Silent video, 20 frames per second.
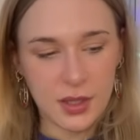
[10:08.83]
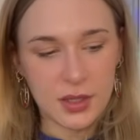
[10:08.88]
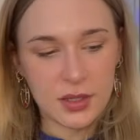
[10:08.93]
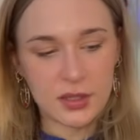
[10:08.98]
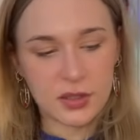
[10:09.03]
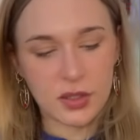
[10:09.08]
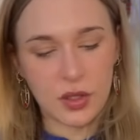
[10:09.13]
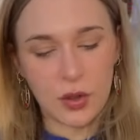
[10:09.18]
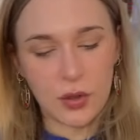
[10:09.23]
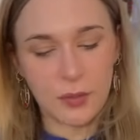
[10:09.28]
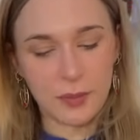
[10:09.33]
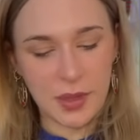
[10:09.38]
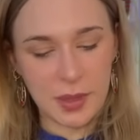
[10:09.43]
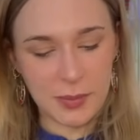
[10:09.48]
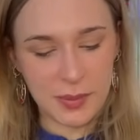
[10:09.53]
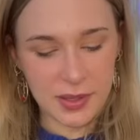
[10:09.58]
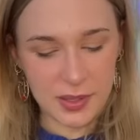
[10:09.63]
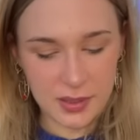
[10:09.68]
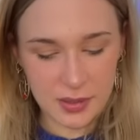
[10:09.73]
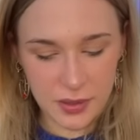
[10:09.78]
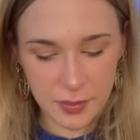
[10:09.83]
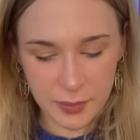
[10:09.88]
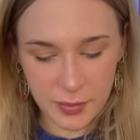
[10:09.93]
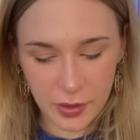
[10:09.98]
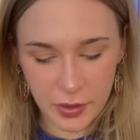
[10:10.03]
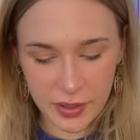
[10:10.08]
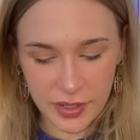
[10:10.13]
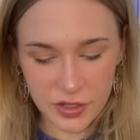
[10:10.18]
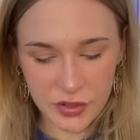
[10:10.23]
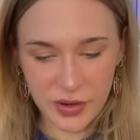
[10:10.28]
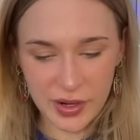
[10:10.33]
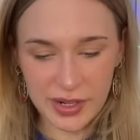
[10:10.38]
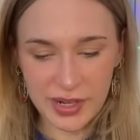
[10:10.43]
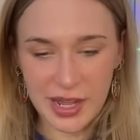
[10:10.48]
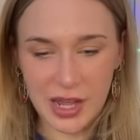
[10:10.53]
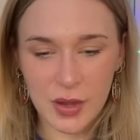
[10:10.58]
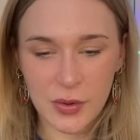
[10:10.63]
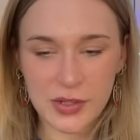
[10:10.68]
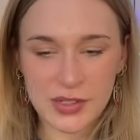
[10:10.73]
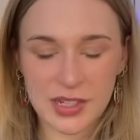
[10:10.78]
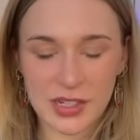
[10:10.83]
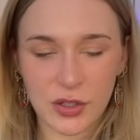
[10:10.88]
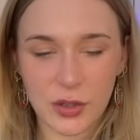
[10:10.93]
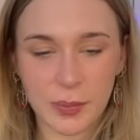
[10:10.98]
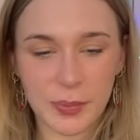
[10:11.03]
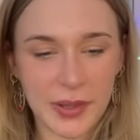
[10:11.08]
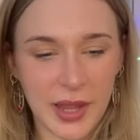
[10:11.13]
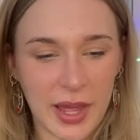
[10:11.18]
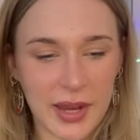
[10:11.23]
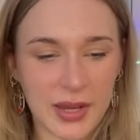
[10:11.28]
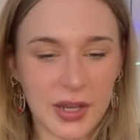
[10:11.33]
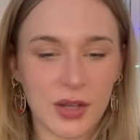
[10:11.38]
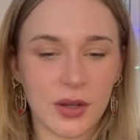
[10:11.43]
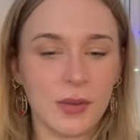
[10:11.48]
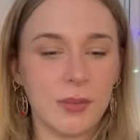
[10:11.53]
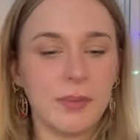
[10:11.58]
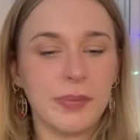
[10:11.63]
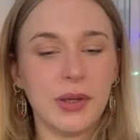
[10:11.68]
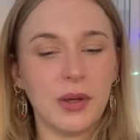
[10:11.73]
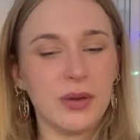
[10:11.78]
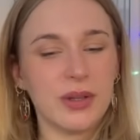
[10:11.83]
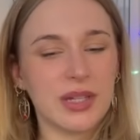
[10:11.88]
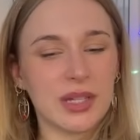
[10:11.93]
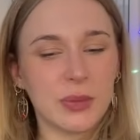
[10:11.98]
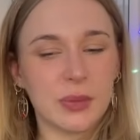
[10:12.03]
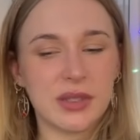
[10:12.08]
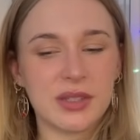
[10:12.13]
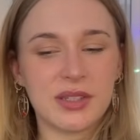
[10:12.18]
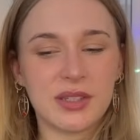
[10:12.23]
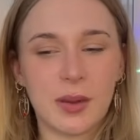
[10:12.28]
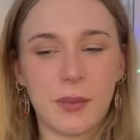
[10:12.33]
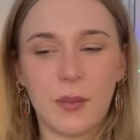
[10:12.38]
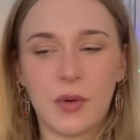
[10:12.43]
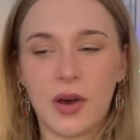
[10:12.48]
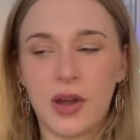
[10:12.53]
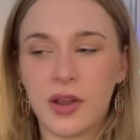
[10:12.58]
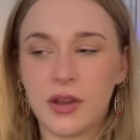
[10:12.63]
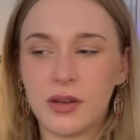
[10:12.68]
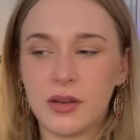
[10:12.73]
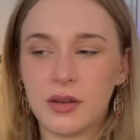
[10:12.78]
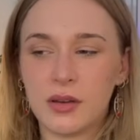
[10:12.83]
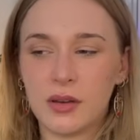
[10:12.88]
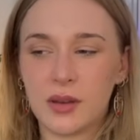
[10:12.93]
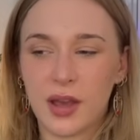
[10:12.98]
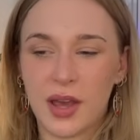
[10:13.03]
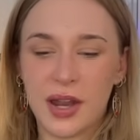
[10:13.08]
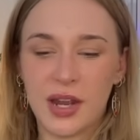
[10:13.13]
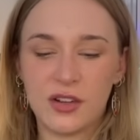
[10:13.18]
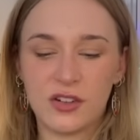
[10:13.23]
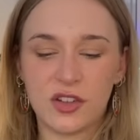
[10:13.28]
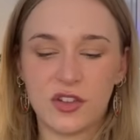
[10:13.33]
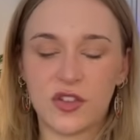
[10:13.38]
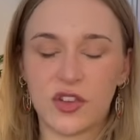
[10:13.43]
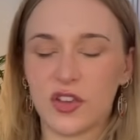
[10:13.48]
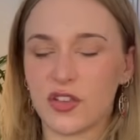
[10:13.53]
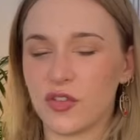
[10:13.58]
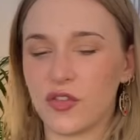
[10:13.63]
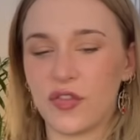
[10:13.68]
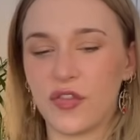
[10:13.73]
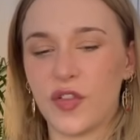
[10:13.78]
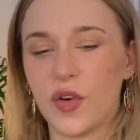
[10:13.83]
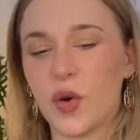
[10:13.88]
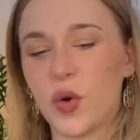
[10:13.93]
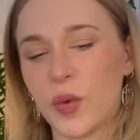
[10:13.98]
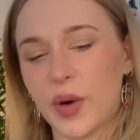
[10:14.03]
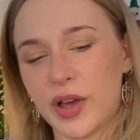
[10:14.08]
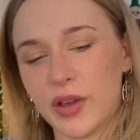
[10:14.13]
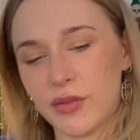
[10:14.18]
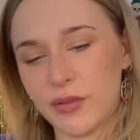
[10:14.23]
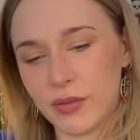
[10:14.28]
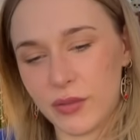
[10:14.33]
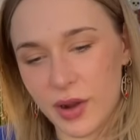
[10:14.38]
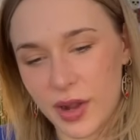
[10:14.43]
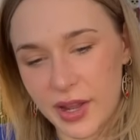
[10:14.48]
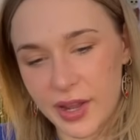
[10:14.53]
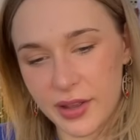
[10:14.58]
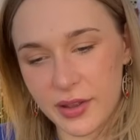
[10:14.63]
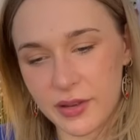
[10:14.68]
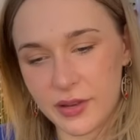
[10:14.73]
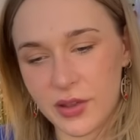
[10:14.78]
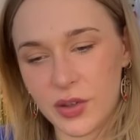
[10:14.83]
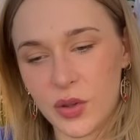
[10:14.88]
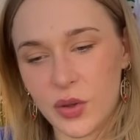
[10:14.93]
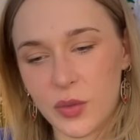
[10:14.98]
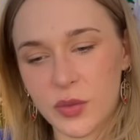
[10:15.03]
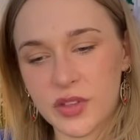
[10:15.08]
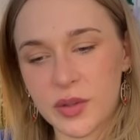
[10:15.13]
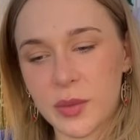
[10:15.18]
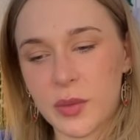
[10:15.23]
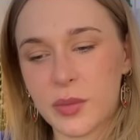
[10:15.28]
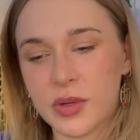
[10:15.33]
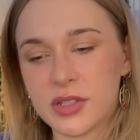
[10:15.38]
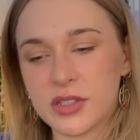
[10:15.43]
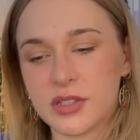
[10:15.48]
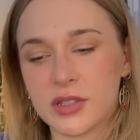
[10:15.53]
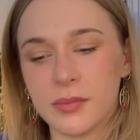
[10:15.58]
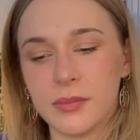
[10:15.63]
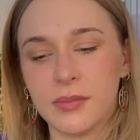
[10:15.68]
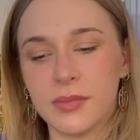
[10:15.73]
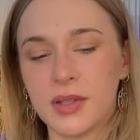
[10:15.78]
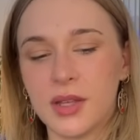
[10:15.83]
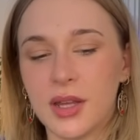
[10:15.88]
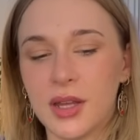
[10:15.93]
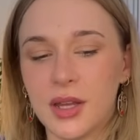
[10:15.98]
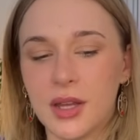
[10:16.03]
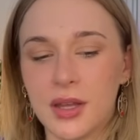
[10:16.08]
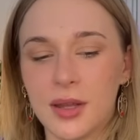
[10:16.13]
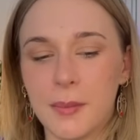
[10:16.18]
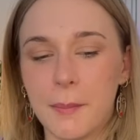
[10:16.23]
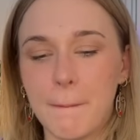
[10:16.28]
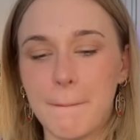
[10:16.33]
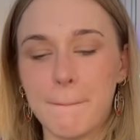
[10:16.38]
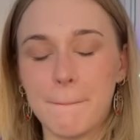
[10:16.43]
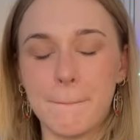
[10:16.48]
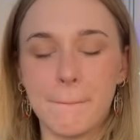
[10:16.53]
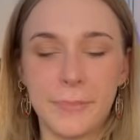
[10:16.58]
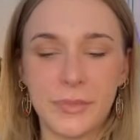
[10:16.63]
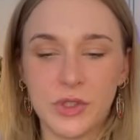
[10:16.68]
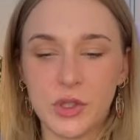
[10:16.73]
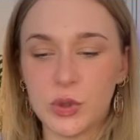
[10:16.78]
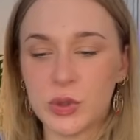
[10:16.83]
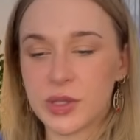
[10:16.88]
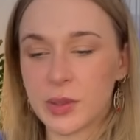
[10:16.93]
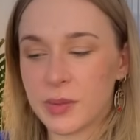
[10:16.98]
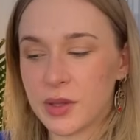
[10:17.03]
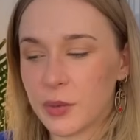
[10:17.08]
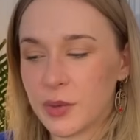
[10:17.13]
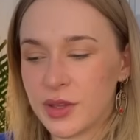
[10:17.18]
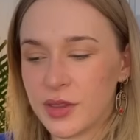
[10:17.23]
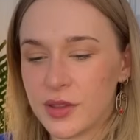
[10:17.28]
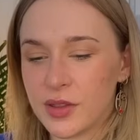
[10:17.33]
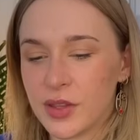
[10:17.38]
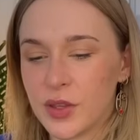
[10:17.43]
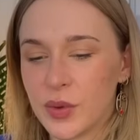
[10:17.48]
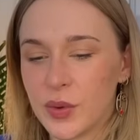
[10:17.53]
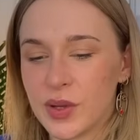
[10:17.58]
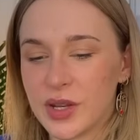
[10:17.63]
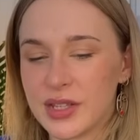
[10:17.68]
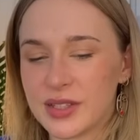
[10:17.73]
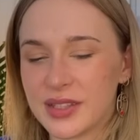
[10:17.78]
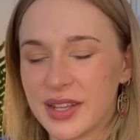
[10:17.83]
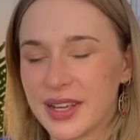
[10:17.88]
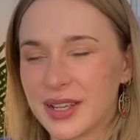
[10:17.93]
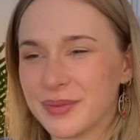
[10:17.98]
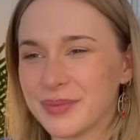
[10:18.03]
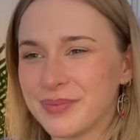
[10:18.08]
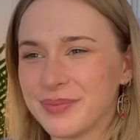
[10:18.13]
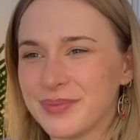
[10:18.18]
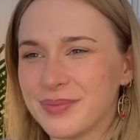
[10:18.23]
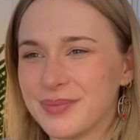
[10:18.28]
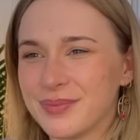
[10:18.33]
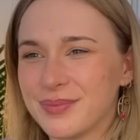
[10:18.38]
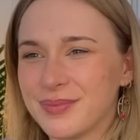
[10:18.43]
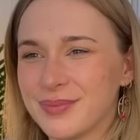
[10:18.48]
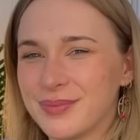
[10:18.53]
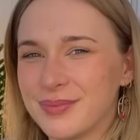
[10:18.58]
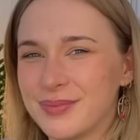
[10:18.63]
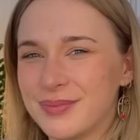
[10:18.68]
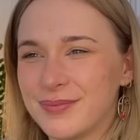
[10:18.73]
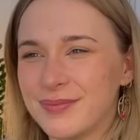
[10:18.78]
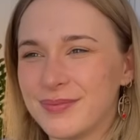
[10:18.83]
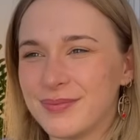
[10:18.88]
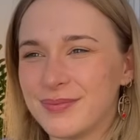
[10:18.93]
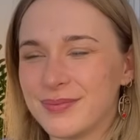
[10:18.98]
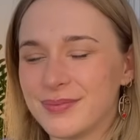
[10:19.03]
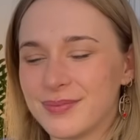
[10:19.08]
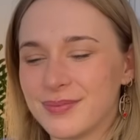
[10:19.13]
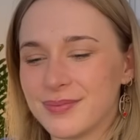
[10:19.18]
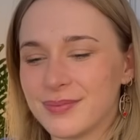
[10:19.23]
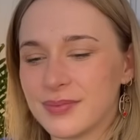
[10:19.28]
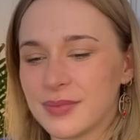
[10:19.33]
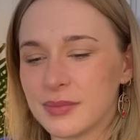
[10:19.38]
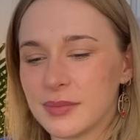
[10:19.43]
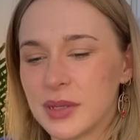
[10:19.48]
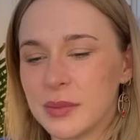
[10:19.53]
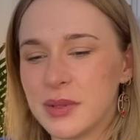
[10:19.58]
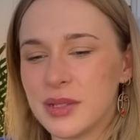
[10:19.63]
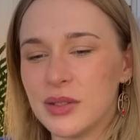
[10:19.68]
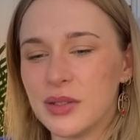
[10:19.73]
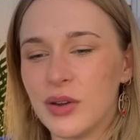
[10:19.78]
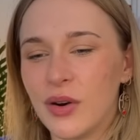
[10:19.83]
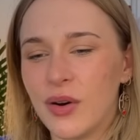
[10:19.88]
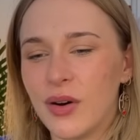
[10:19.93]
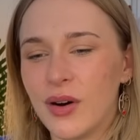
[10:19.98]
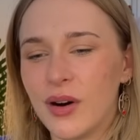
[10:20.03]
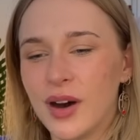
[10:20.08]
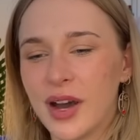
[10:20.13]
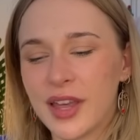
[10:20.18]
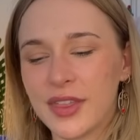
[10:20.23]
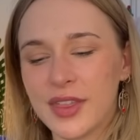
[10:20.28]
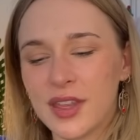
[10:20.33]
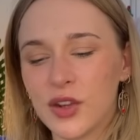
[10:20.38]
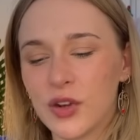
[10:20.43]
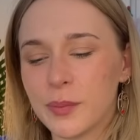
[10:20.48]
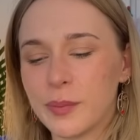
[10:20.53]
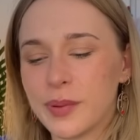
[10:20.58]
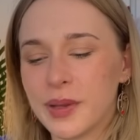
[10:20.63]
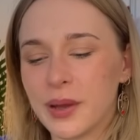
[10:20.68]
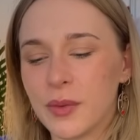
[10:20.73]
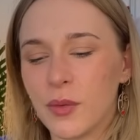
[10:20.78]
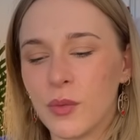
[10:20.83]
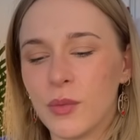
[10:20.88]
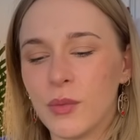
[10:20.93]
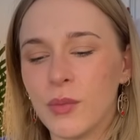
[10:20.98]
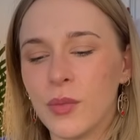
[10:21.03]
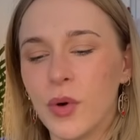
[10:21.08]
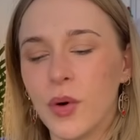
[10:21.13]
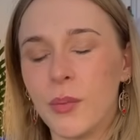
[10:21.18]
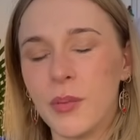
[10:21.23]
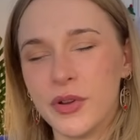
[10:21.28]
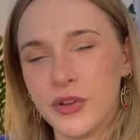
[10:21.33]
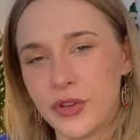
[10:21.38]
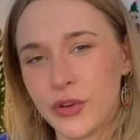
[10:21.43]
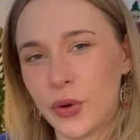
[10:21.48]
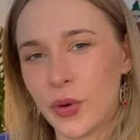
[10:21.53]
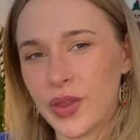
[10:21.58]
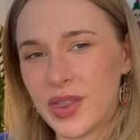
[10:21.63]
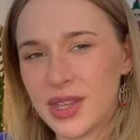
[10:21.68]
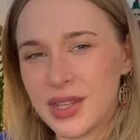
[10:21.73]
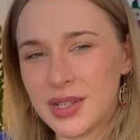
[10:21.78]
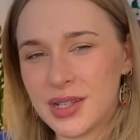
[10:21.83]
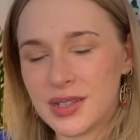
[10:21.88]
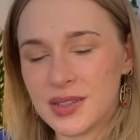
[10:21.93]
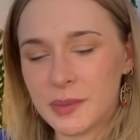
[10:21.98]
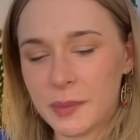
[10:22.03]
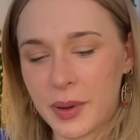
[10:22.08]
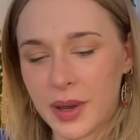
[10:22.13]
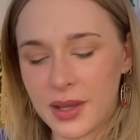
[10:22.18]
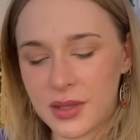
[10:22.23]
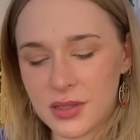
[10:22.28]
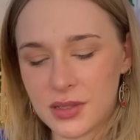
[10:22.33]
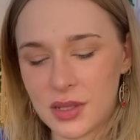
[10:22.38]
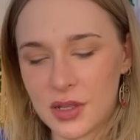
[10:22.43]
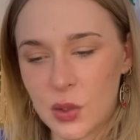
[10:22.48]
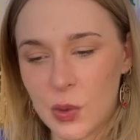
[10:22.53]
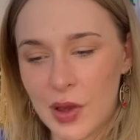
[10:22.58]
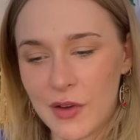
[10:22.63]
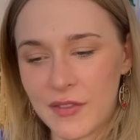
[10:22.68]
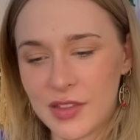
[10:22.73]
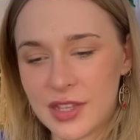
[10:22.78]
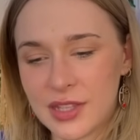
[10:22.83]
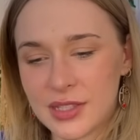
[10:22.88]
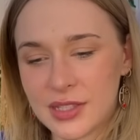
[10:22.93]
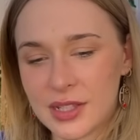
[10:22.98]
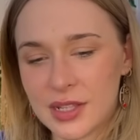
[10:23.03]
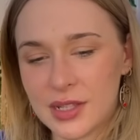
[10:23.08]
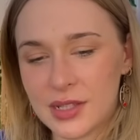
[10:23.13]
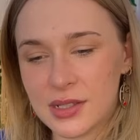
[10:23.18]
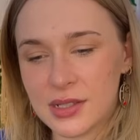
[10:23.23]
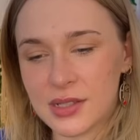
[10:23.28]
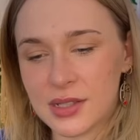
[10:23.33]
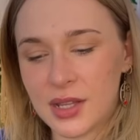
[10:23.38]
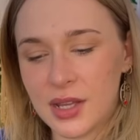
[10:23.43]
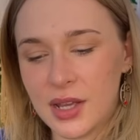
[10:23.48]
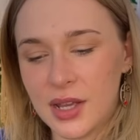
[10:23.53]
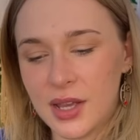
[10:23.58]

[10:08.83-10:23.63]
So maybe in the blockage right now is that you're planning on building with someone and it just doesn't feel quite right. You know, someone wants to do something with you and it's like, maybe not. I think you're a bit more mature than this person, whoever this is.